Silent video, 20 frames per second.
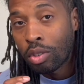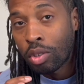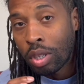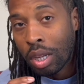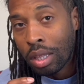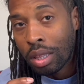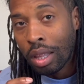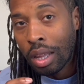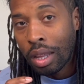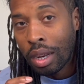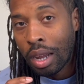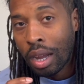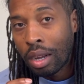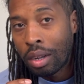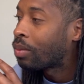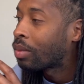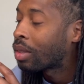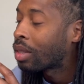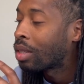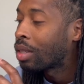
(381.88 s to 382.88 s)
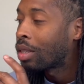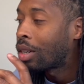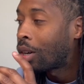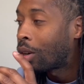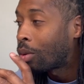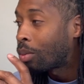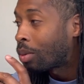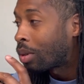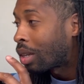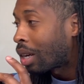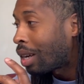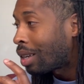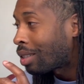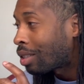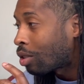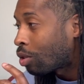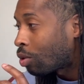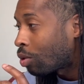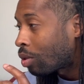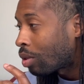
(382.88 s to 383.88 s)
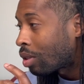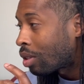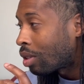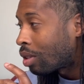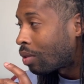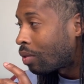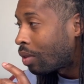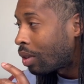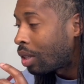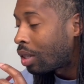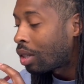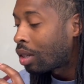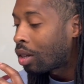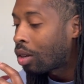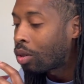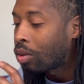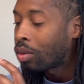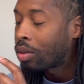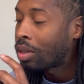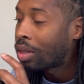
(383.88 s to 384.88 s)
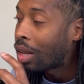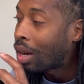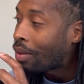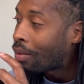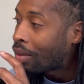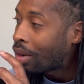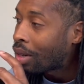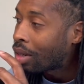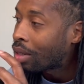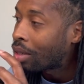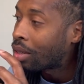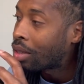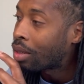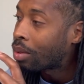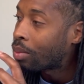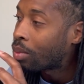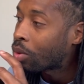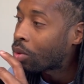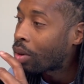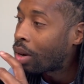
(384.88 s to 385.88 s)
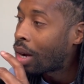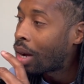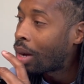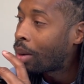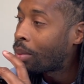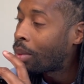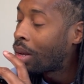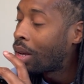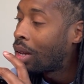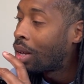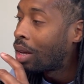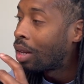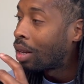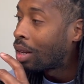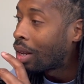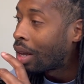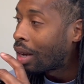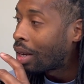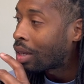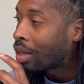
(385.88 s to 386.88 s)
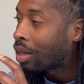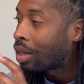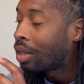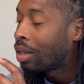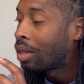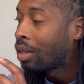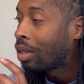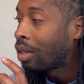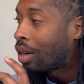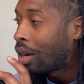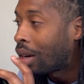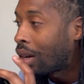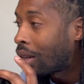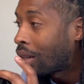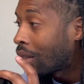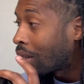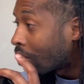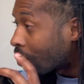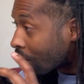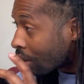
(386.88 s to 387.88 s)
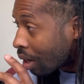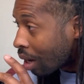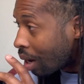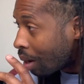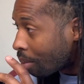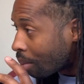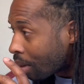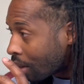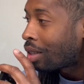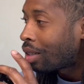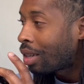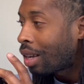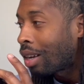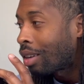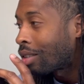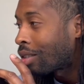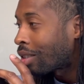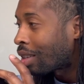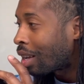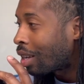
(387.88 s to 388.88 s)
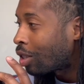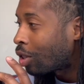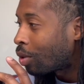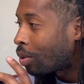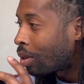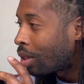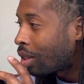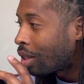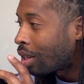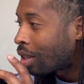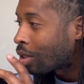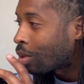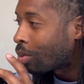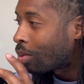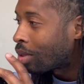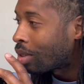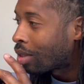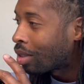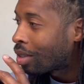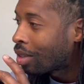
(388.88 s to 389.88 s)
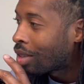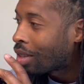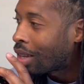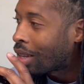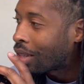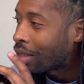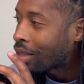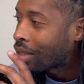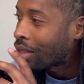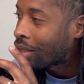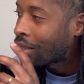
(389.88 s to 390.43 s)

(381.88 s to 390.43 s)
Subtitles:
check that out. I hope you guys enjoyed this video. Definitely subscribe, like, leave a comment. Yeah, I'll catch you on the next one. Thanks.